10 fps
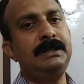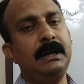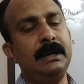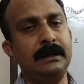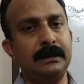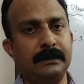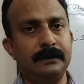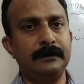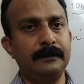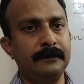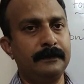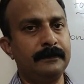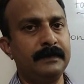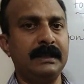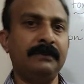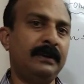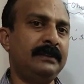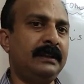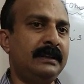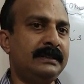started. What
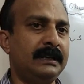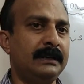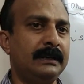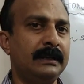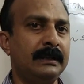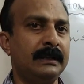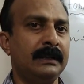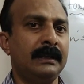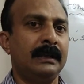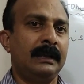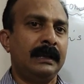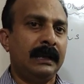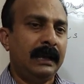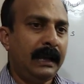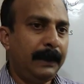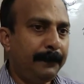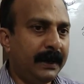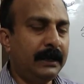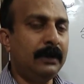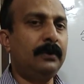is the reason? A
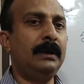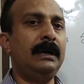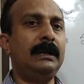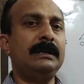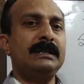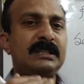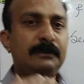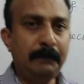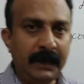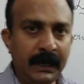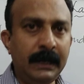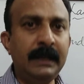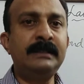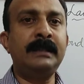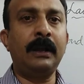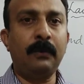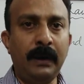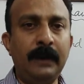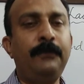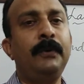particular speed is
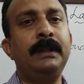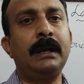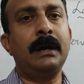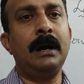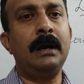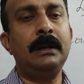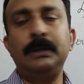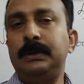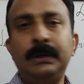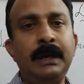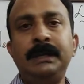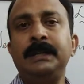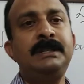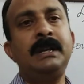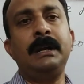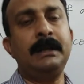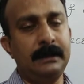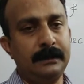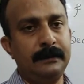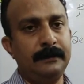required for the car to get it
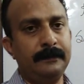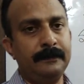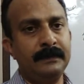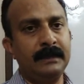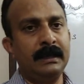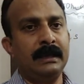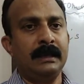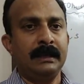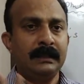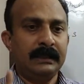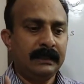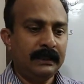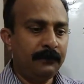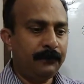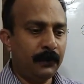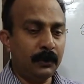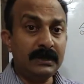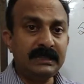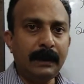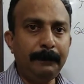started. The
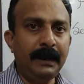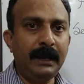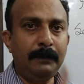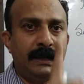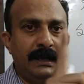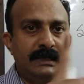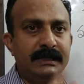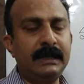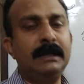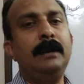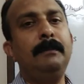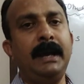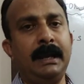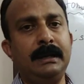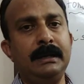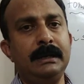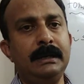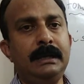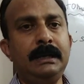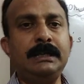force applied by a single man
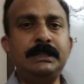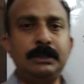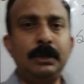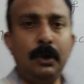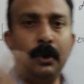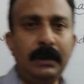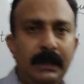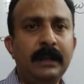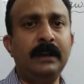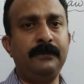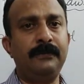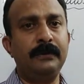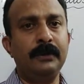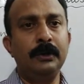is not enough